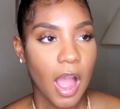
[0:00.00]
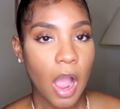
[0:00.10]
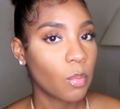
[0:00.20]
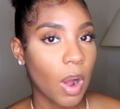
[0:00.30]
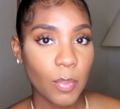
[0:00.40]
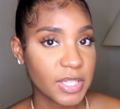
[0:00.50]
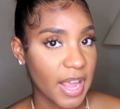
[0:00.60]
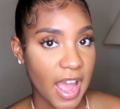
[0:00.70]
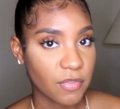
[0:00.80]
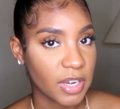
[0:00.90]
I
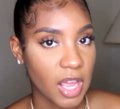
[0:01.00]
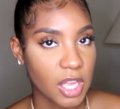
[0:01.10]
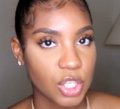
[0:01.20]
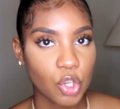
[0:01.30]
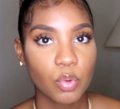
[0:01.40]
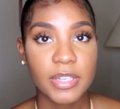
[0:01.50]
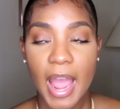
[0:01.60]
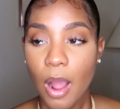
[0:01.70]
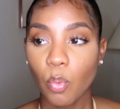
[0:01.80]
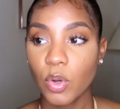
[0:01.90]
wasn't having it. So
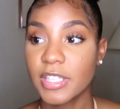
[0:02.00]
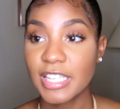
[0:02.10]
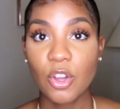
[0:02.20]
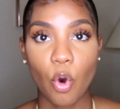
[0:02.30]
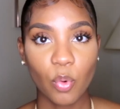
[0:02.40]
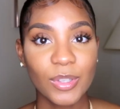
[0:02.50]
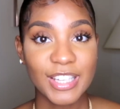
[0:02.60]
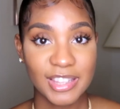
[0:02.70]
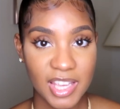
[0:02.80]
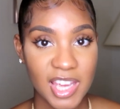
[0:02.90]
that was the
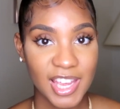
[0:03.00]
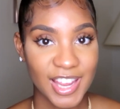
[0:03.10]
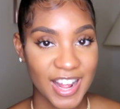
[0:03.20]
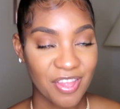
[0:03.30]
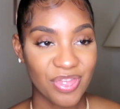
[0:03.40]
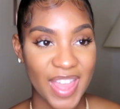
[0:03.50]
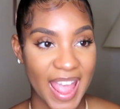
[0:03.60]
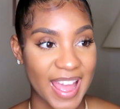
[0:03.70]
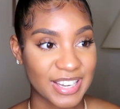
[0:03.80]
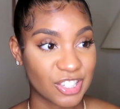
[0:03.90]
only thing
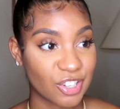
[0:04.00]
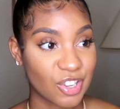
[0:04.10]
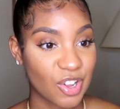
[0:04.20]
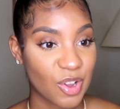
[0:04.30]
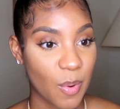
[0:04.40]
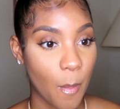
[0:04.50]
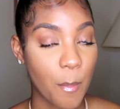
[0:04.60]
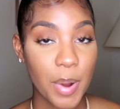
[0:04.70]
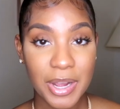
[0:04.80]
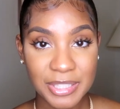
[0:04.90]
that
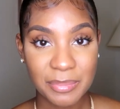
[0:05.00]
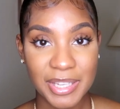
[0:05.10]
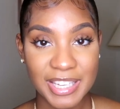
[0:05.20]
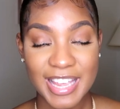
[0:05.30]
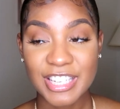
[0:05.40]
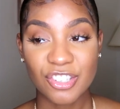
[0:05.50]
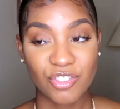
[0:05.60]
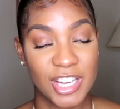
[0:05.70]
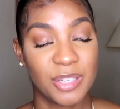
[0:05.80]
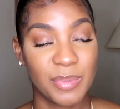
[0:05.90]
bugged me and
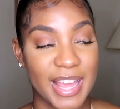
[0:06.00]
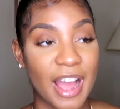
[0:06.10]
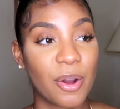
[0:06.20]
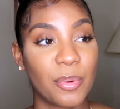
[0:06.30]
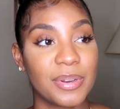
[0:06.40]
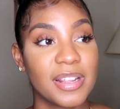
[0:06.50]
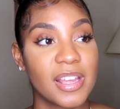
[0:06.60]
stressed me out